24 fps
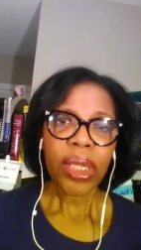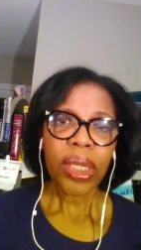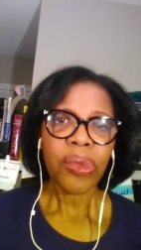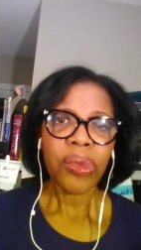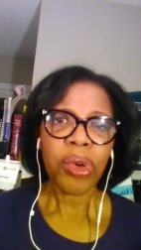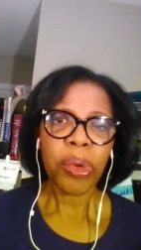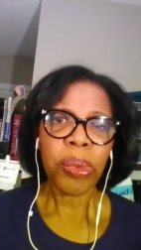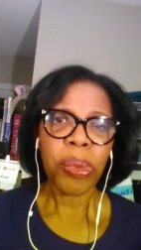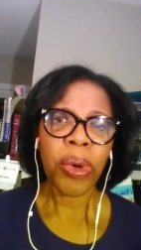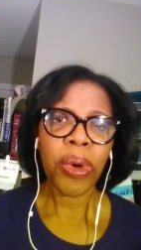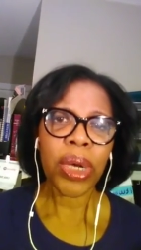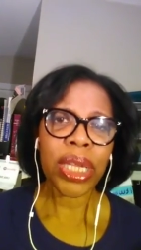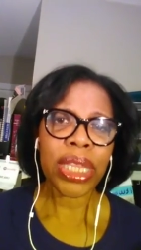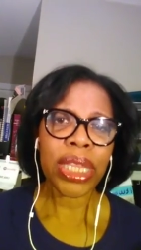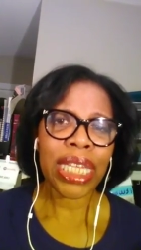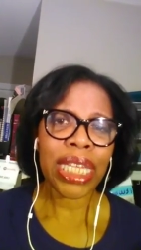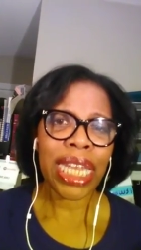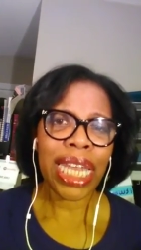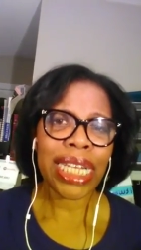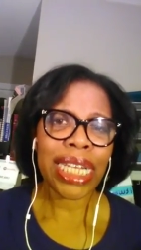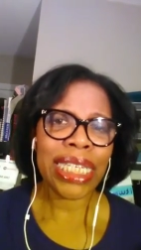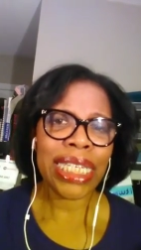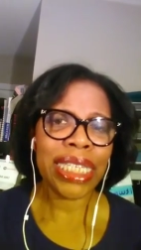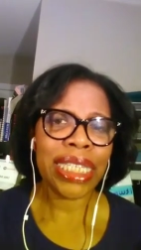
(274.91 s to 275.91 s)
report that
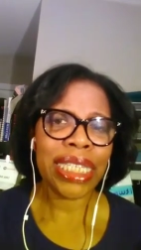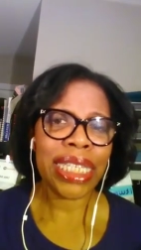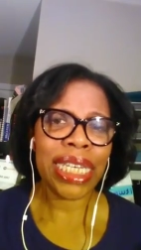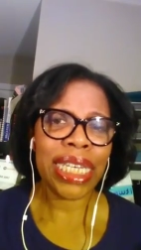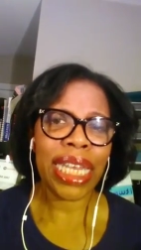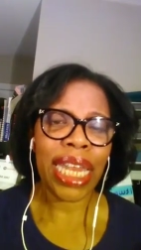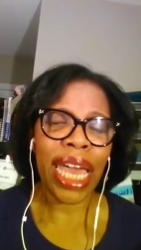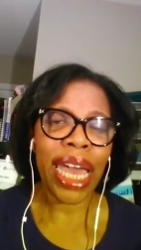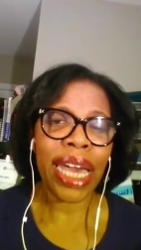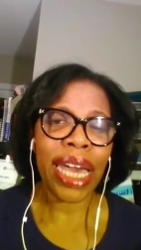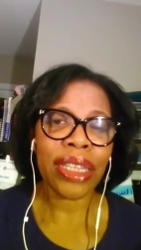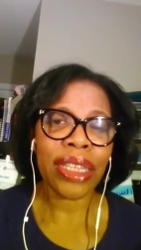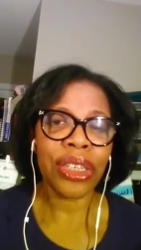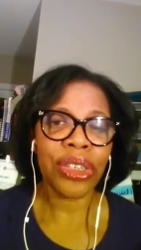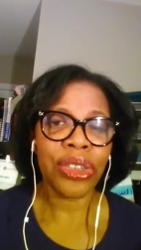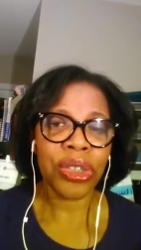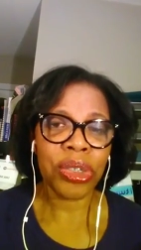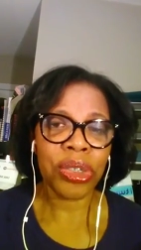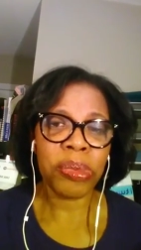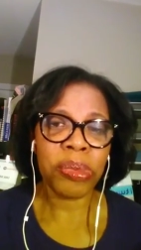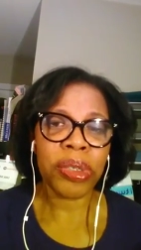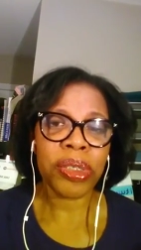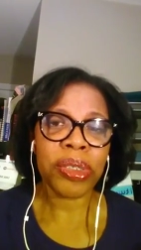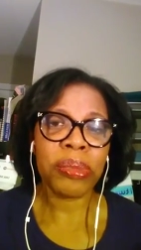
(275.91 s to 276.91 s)
I need to get out that you're
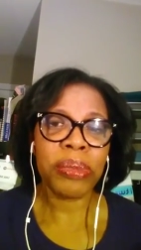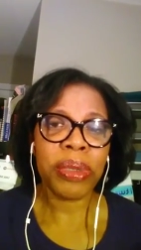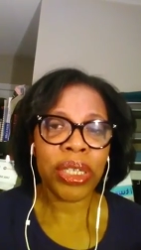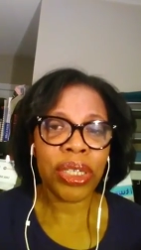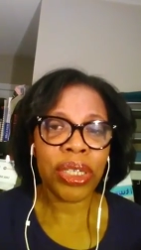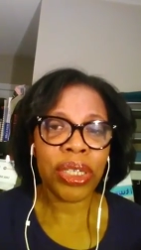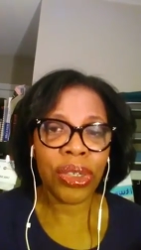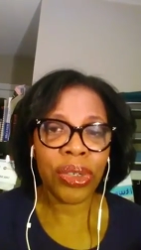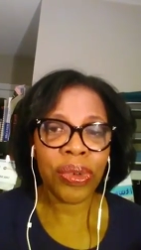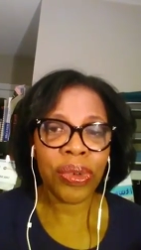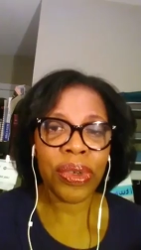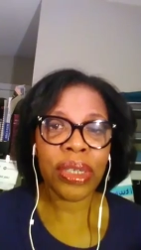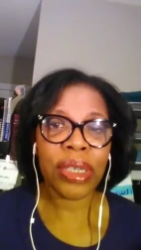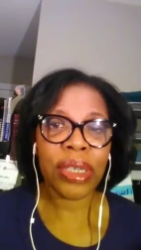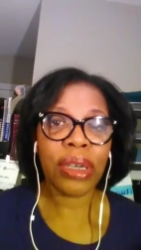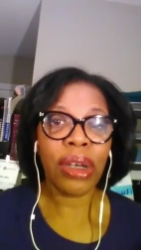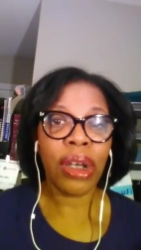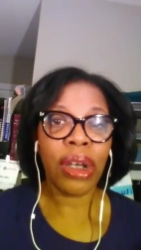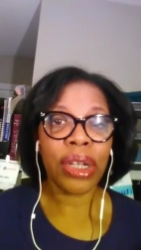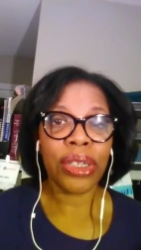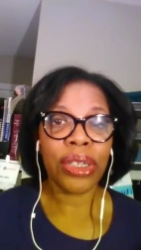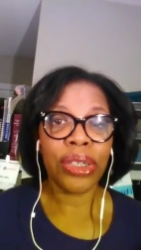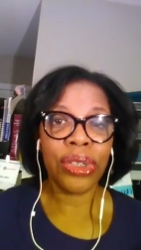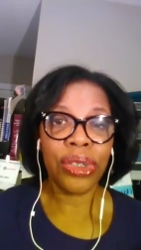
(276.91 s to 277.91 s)
supposed to be doing.
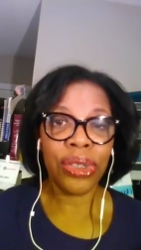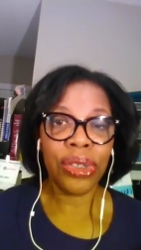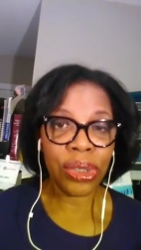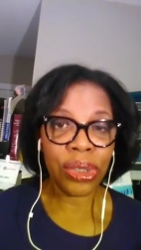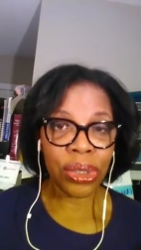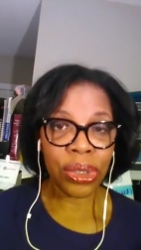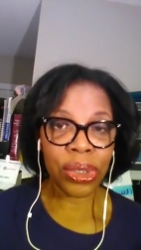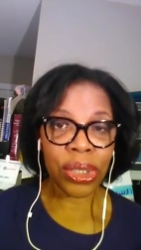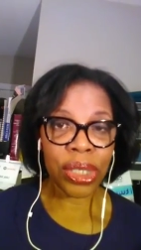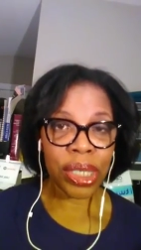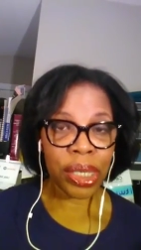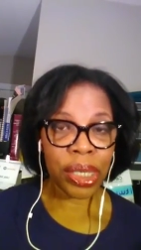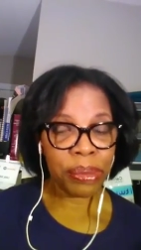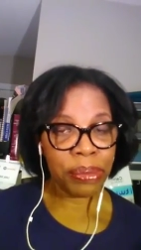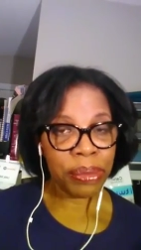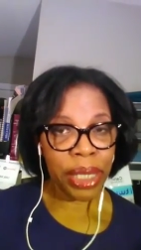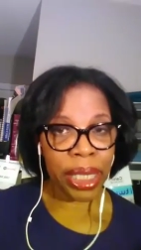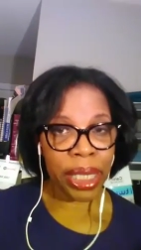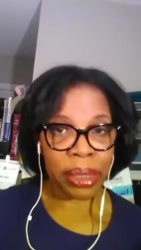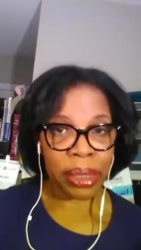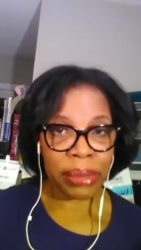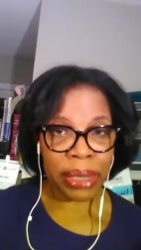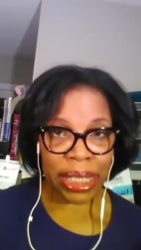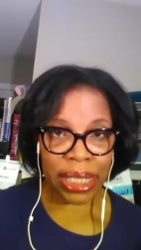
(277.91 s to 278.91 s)
Are you going to
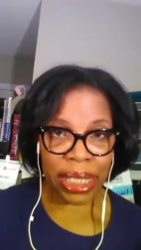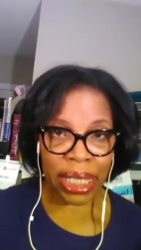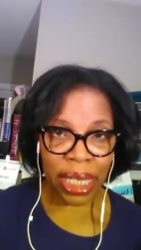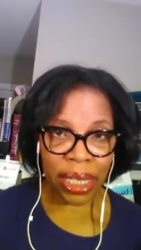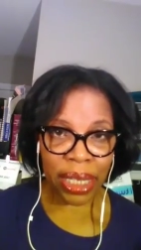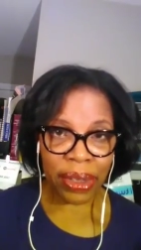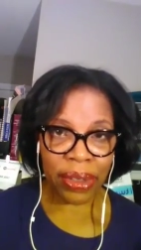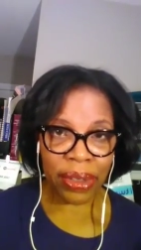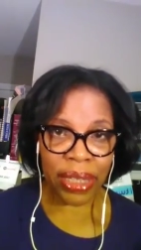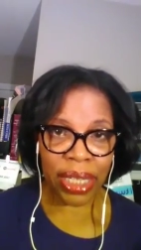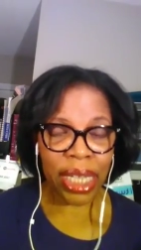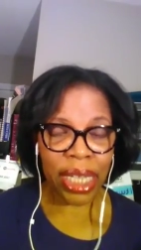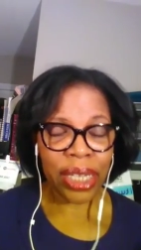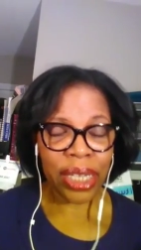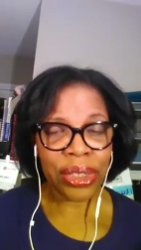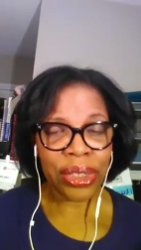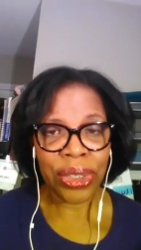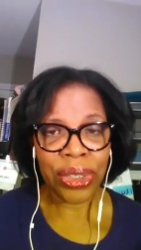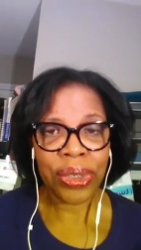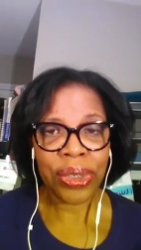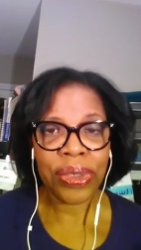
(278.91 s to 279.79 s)
make a mistake on that too?